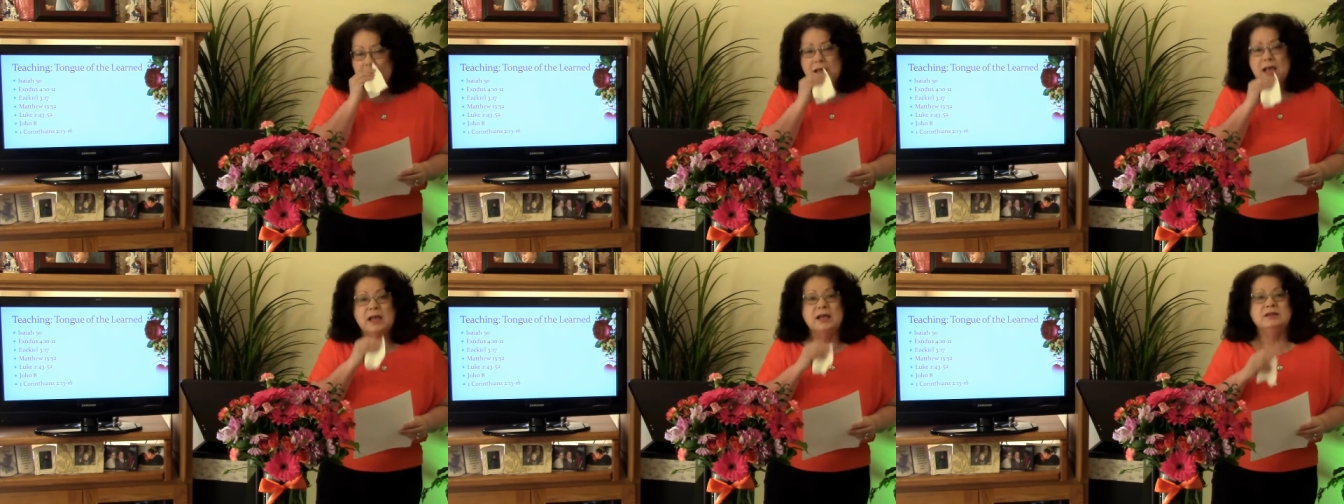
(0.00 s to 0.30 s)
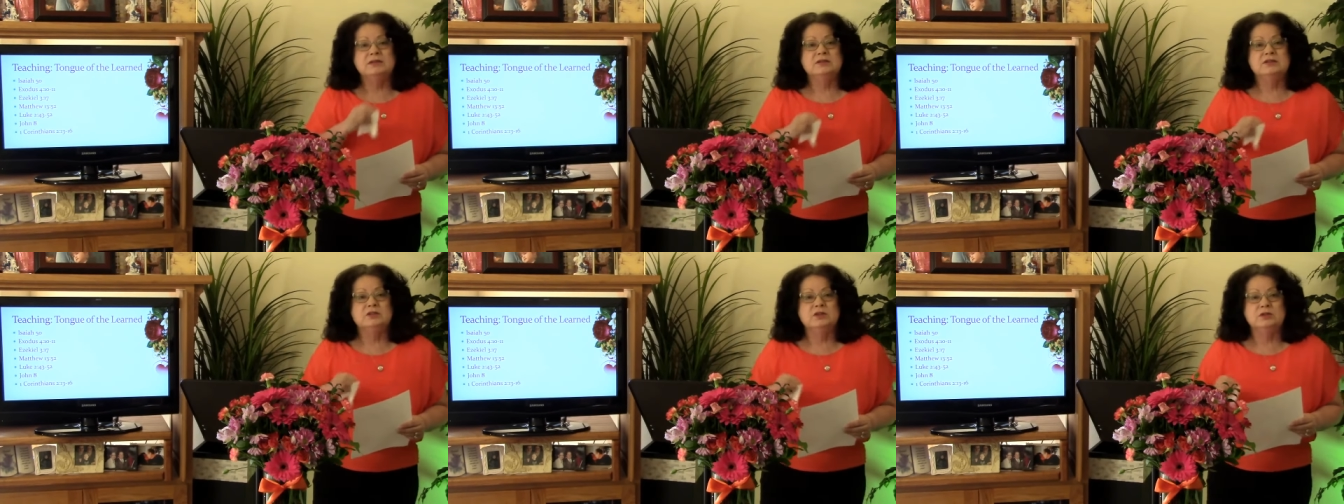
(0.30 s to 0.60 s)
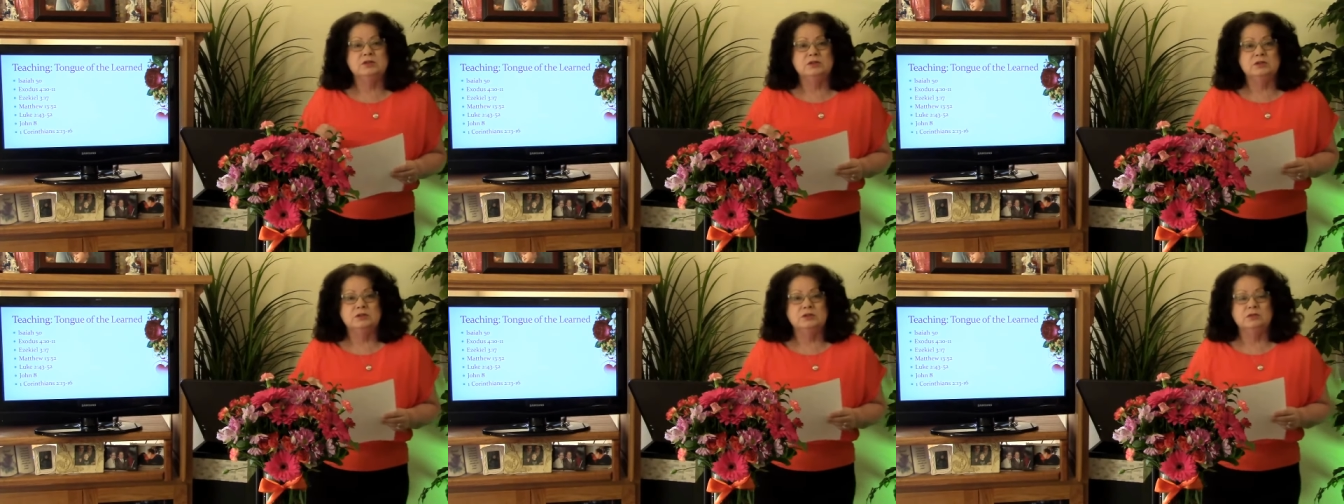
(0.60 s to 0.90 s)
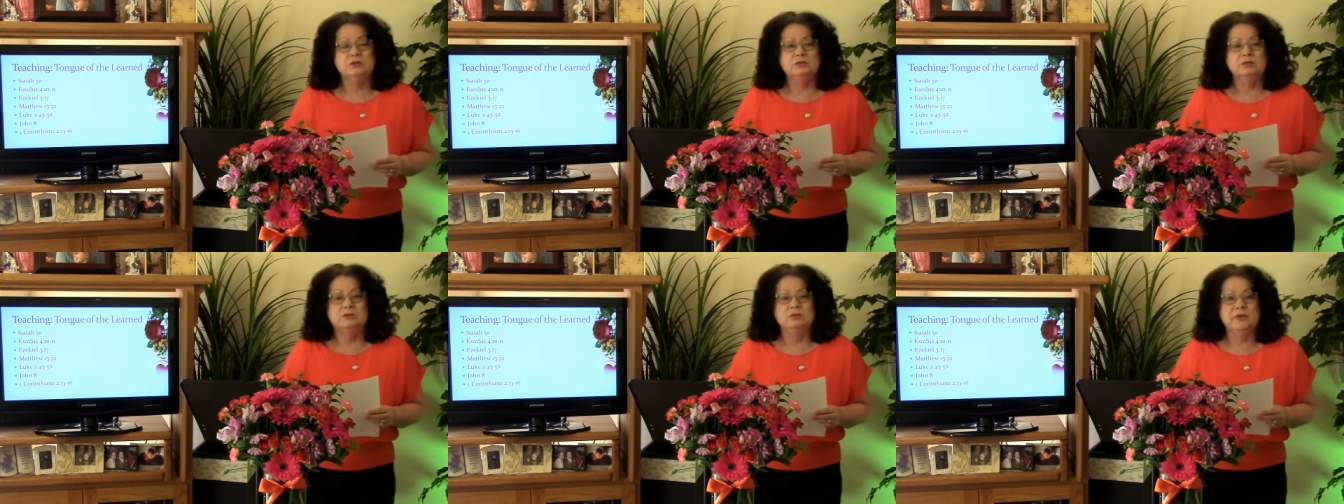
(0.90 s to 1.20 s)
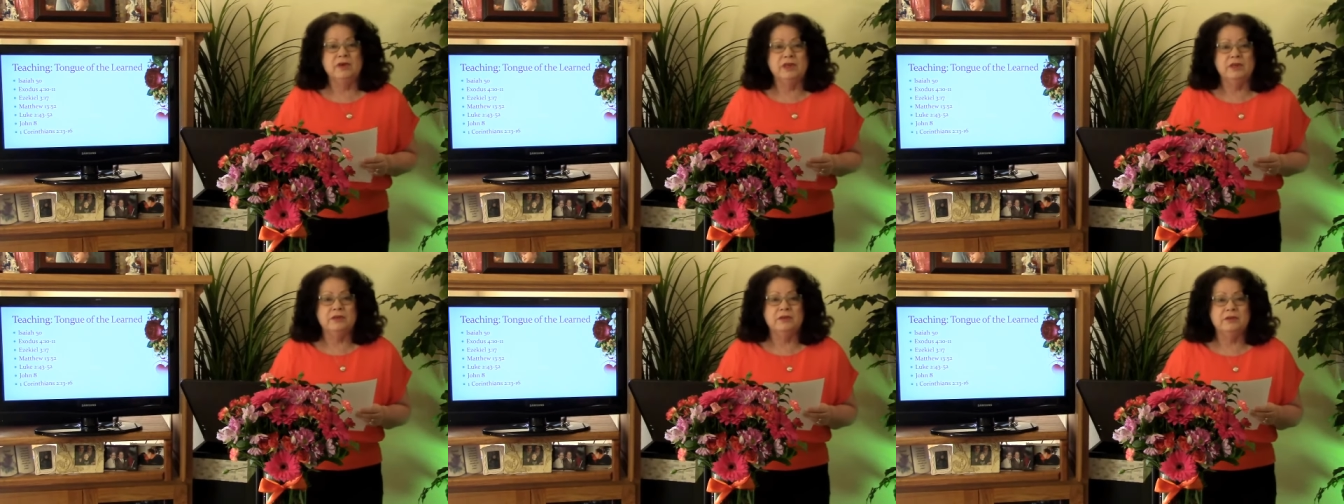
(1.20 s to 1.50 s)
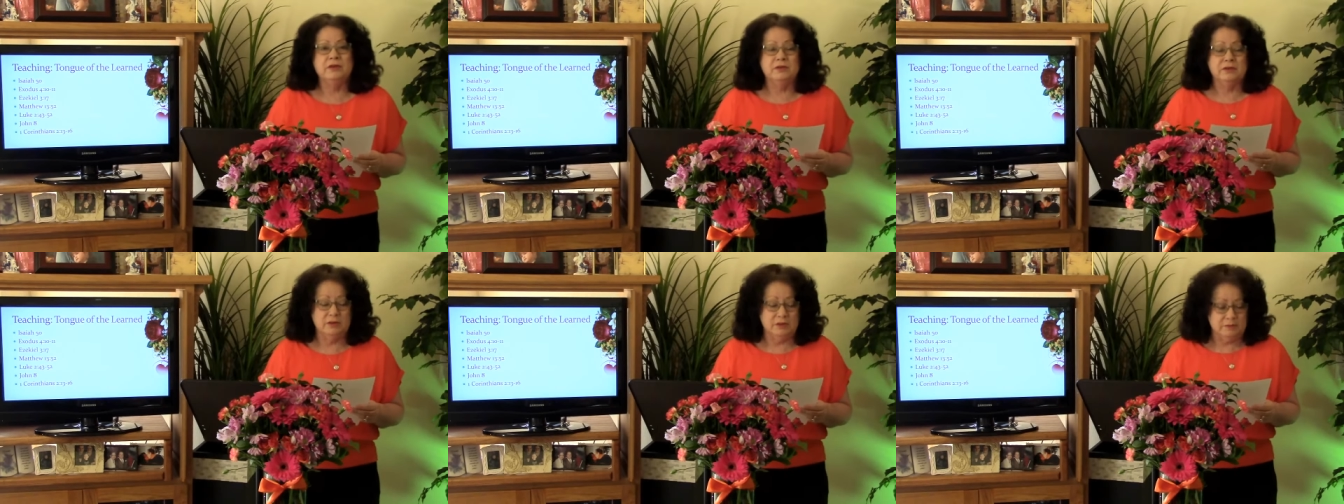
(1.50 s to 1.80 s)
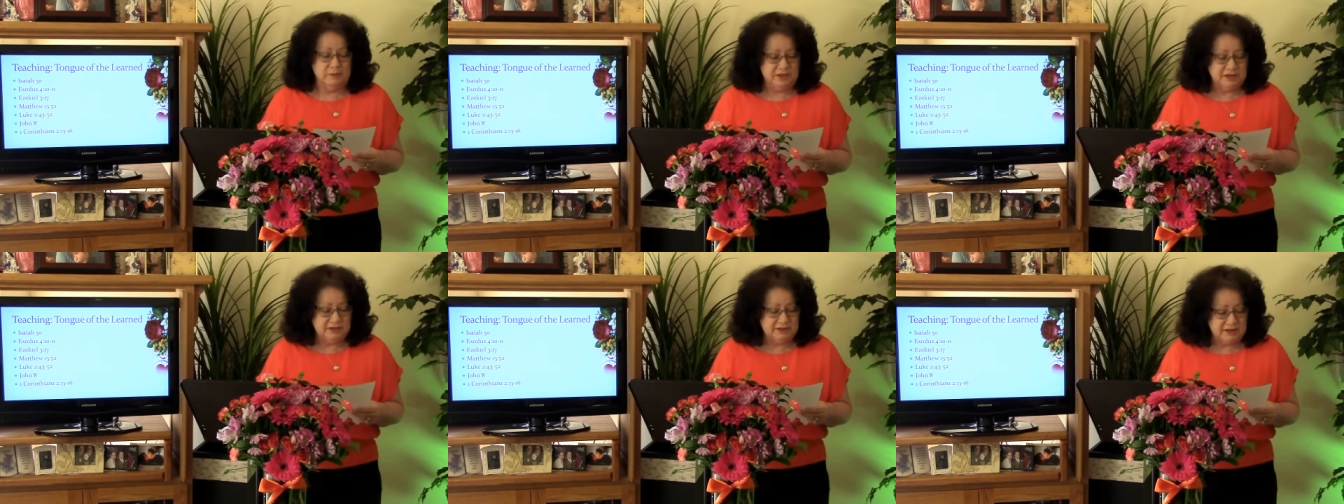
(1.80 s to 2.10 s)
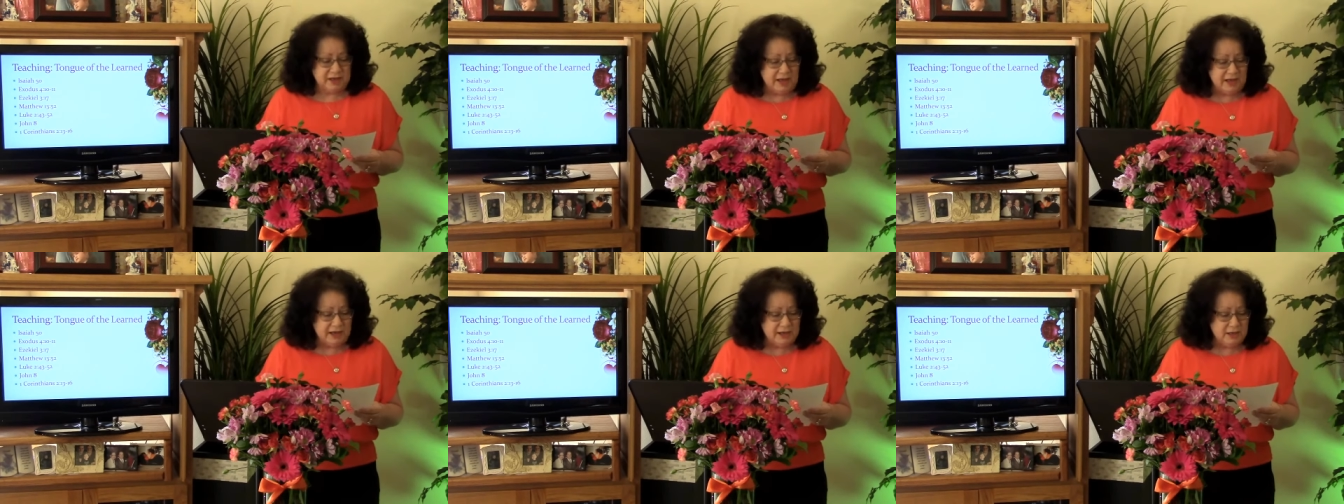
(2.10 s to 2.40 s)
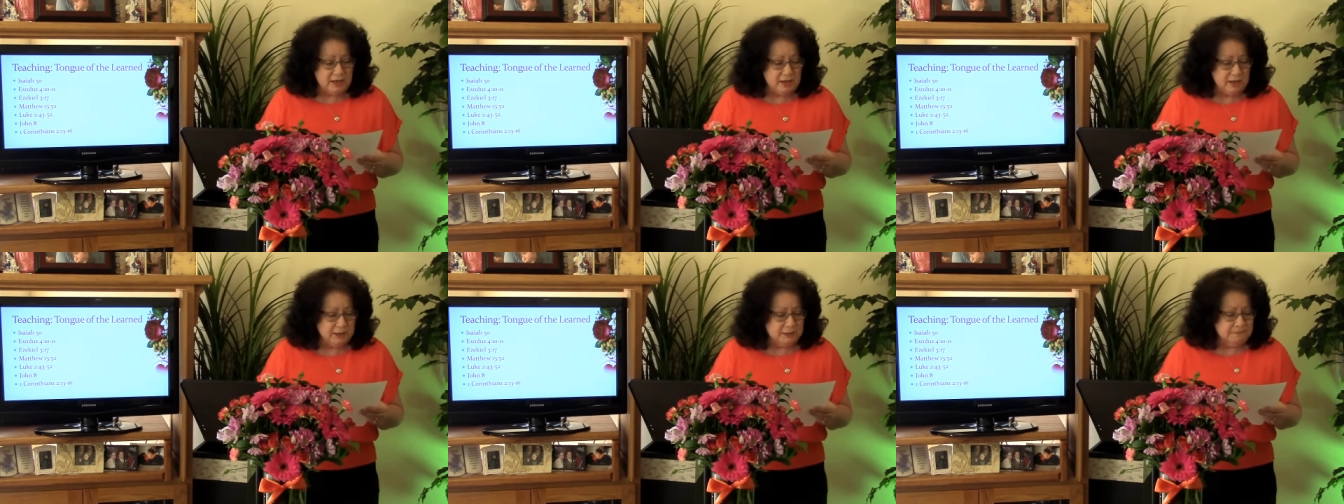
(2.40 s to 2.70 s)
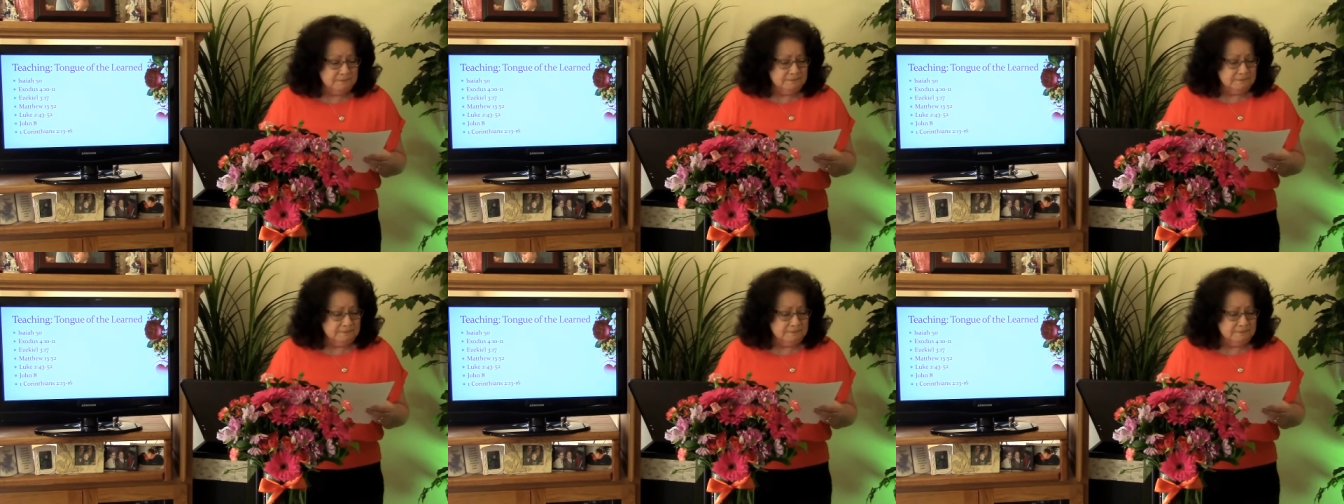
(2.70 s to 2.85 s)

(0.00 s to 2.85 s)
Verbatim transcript: has to do with the Messiah,